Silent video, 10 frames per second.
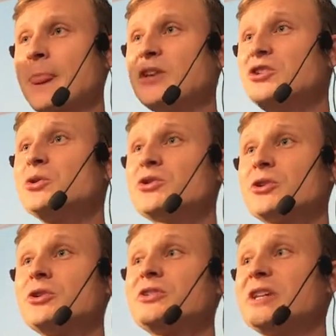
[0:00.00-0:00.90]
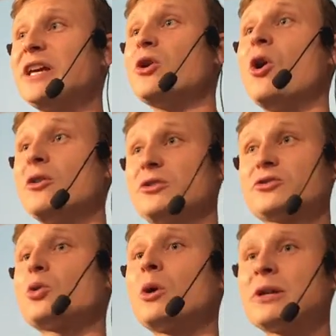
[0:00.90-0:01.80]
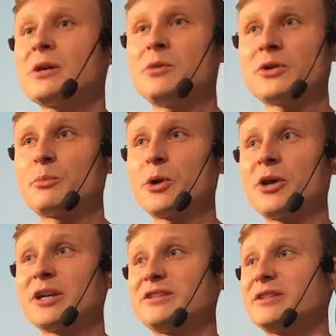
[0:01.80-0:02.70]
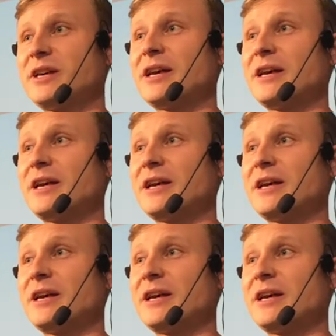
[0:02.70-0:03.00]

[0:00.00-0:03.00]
users in scrolling among the products